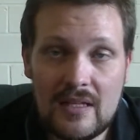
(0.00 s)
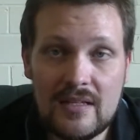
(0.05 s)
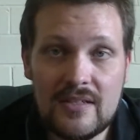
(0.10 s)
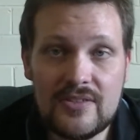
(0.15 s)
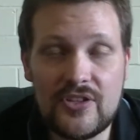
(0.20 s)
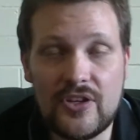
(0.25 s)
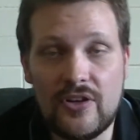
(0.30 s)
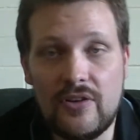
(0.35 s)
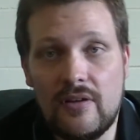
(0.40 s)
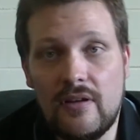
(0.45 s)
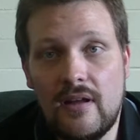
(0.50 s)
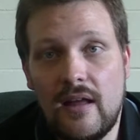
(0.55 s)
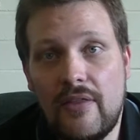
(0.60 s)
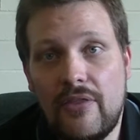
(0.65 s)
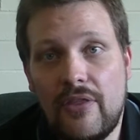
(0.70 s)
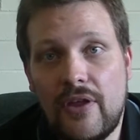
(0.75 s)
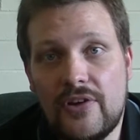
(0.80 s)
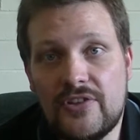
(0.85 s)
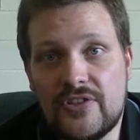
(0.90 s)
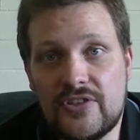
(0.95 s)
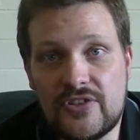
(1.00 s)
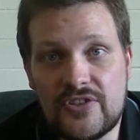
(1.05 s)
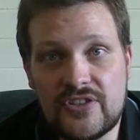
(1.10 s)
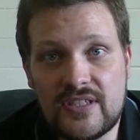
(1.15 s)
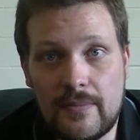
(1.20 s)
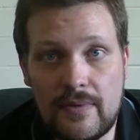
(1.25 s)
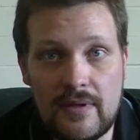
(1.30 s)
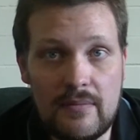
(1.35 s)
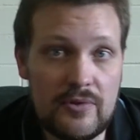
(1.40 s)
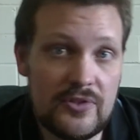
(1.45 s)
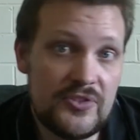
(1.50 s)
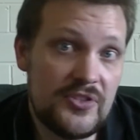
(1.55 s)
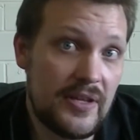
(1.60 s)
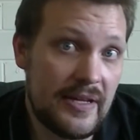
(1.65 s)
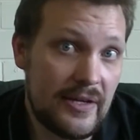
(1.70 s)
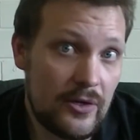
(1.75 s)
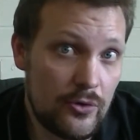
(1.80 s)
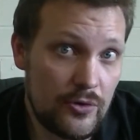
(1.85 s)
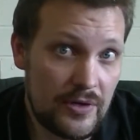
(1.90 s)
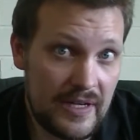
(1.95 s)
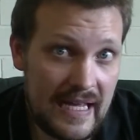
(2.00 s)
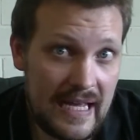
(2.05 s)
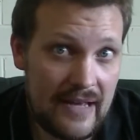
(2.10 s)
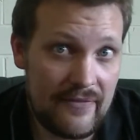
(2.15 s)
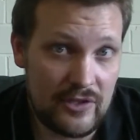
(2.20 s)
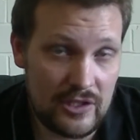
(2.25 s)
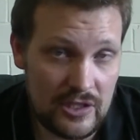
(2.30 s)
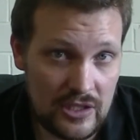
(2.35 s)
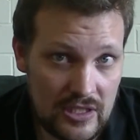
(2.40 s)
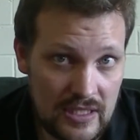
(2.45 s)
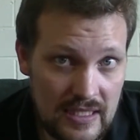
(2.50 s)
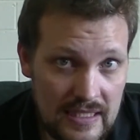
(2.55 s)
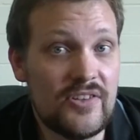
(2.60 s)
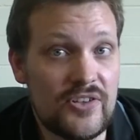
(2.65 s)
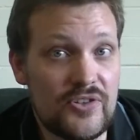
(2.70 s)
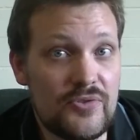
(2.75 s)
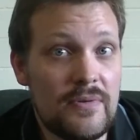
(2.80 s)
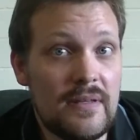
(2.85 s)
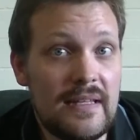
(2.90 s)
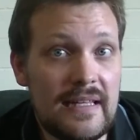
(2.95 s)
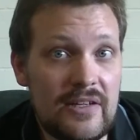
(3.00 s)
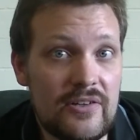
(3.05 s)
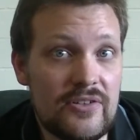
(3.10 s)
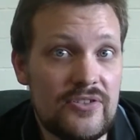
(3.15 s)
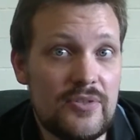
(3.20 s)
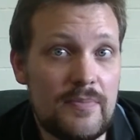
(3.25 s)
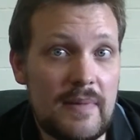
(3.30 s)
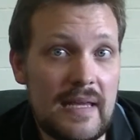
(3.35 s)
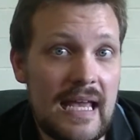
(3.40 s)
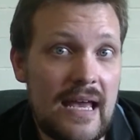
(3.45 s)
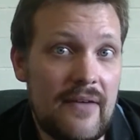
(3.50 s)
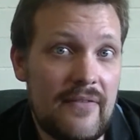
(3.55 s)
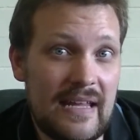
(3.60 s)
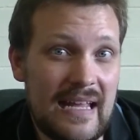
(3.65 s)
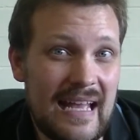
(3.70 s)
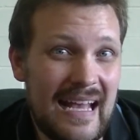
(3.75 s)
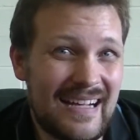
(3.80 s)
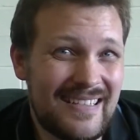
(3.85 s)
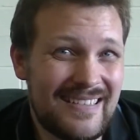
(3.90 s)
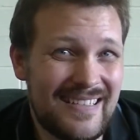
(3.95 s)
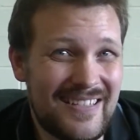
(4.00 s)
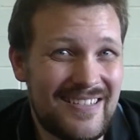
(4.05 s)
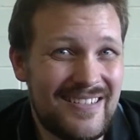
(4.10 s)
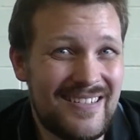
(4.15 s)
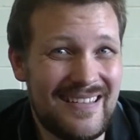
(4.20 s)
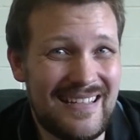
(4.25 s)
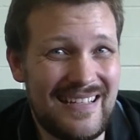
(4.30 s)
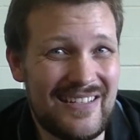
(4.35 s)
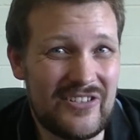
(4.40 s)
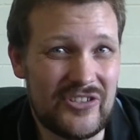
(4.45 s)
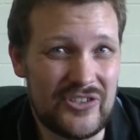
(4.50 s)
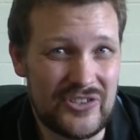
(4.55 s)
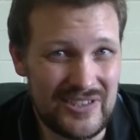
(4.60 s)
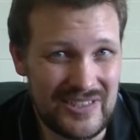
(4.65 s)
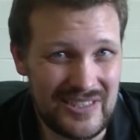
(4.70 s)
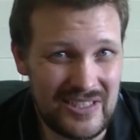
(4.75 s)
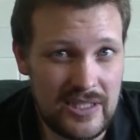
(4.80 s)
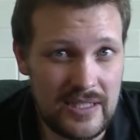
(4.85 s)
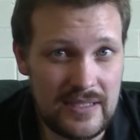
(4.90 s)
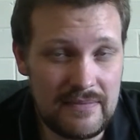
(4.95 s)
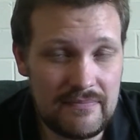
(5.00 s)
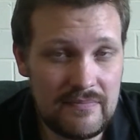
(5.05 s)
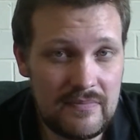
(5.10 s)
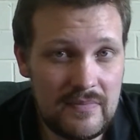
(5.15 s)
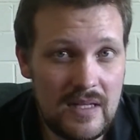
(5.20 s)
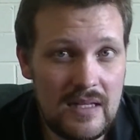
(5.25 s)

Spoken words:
So those are just some of the books that I already have online. It's really good to be having access to these online.